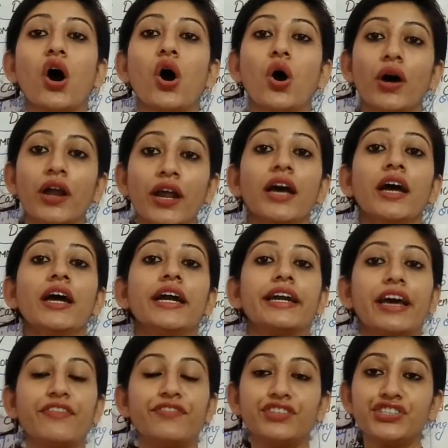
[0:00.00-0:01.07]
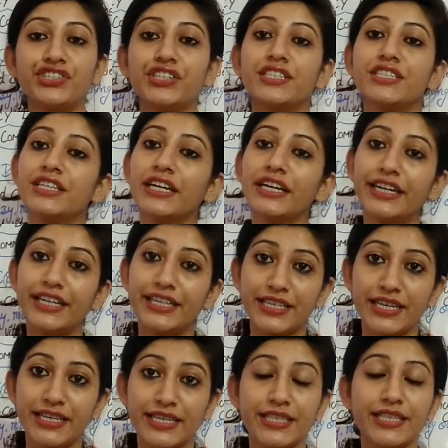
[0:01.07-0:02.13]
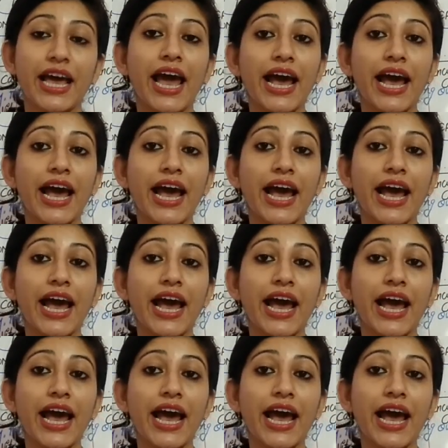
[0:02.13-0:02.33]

or deficiency diseases.